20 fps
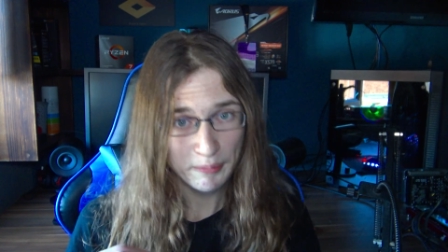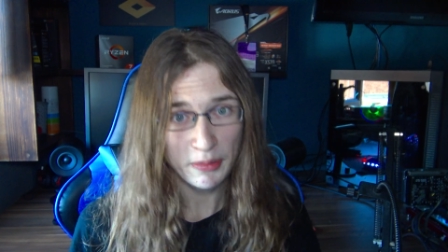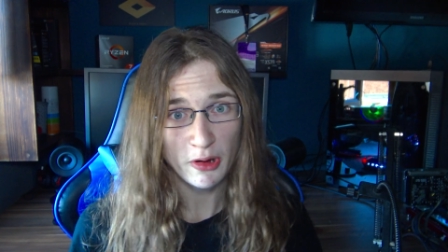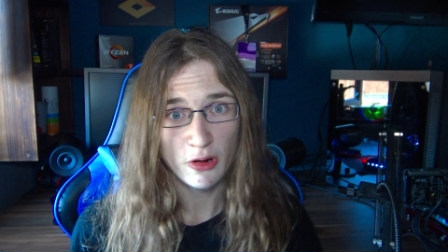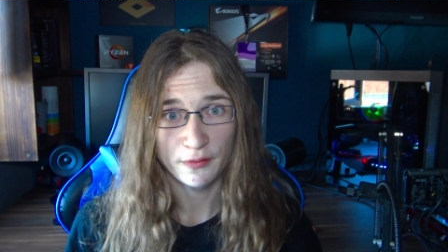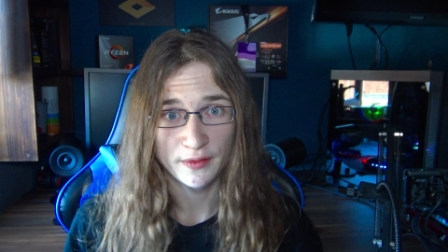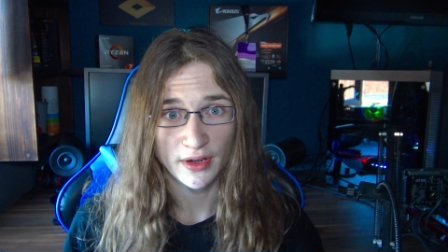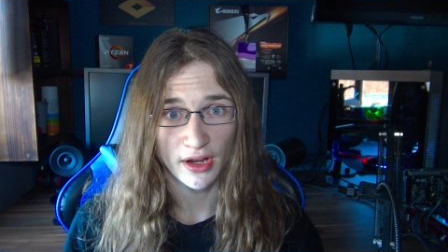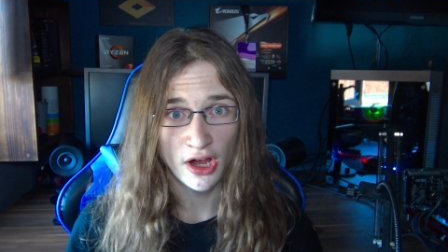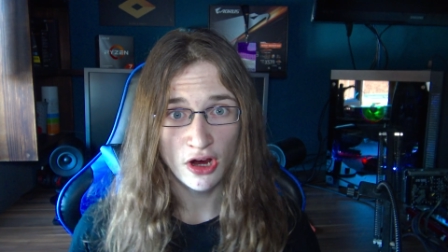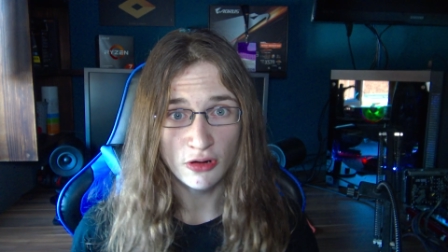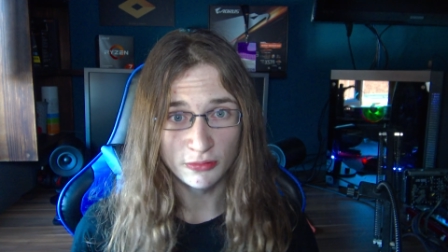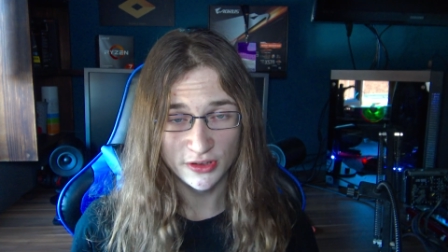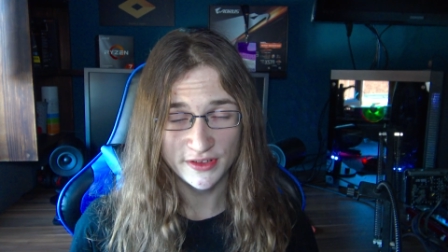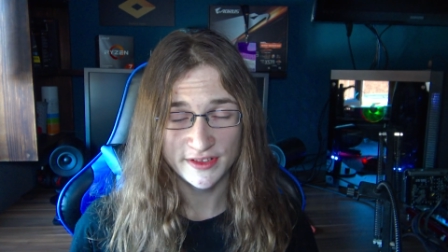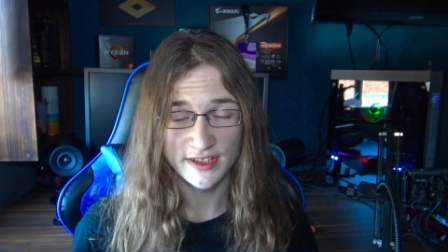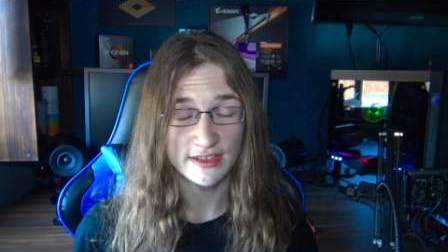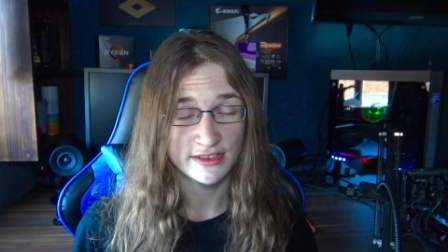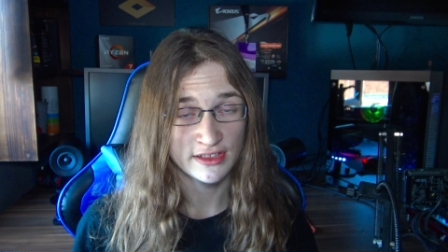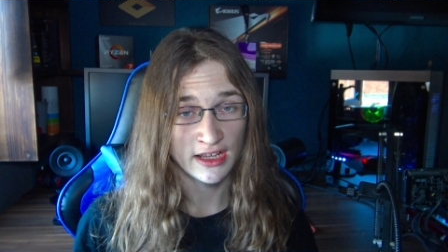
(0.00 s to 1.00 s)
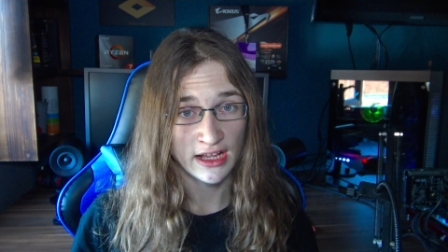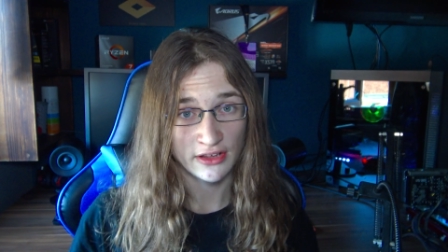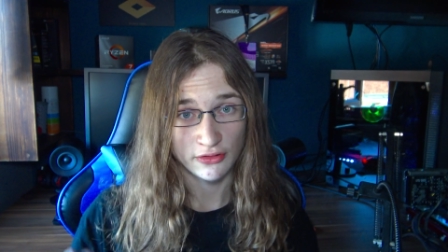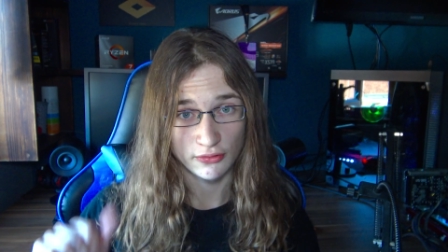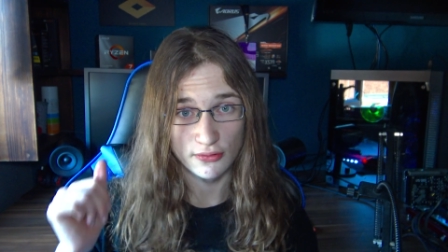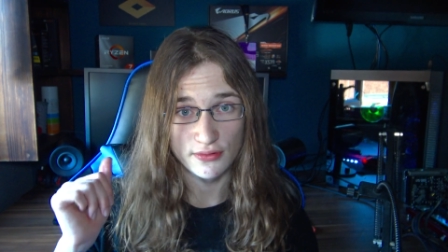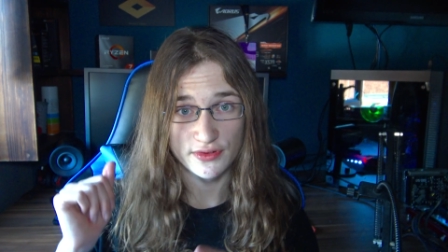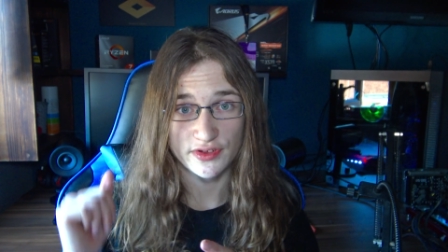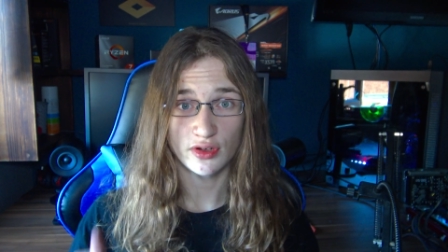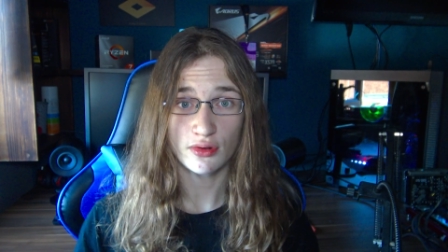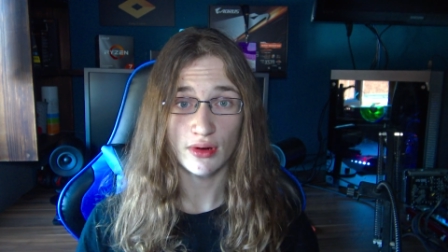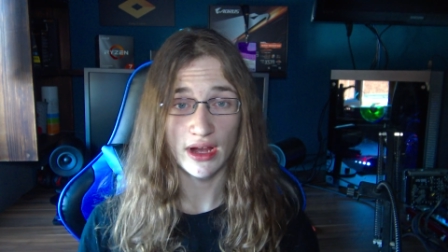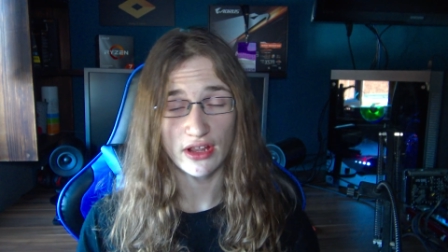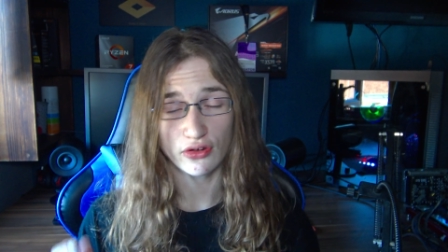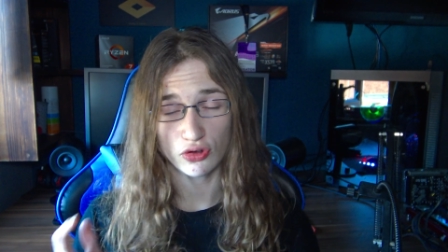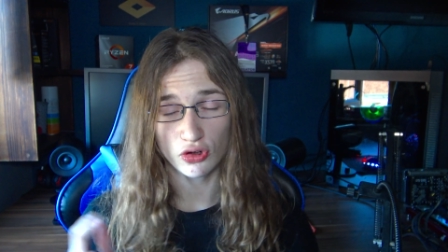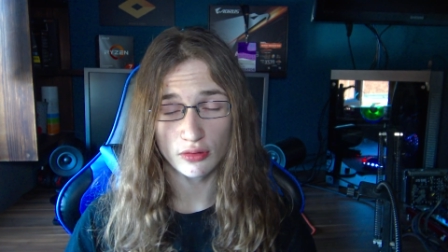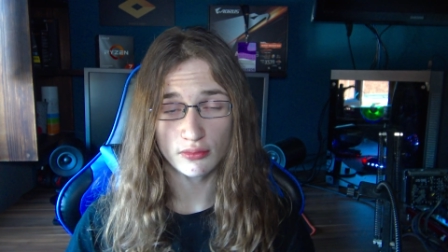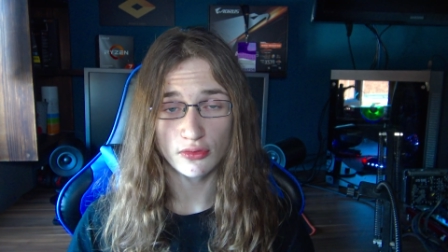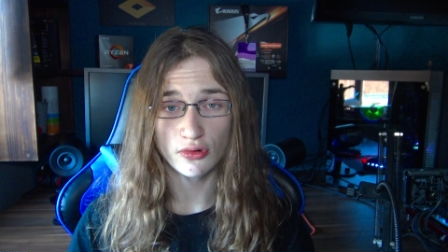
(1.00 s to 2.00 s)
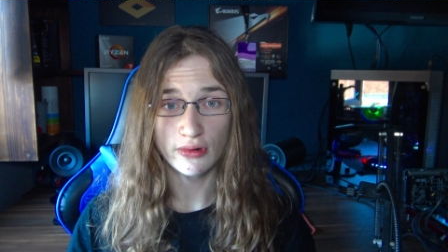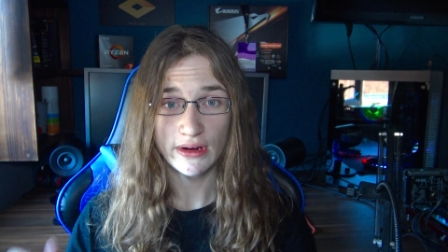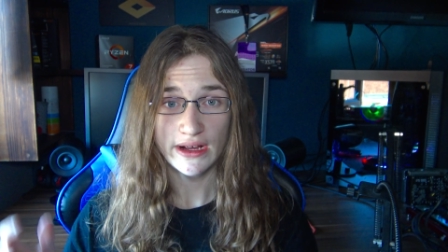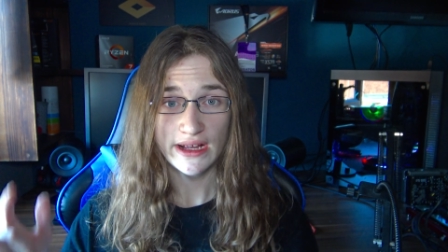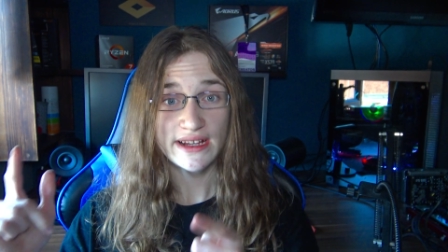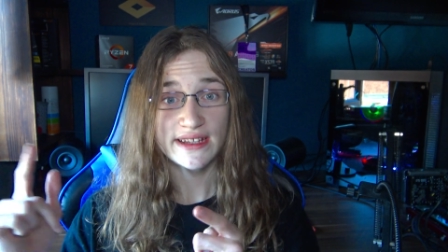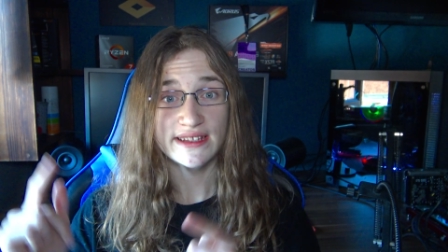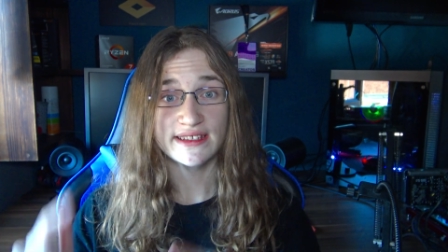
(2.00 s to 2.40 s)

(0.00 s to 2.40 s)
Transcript: both the coprocessor and also a normal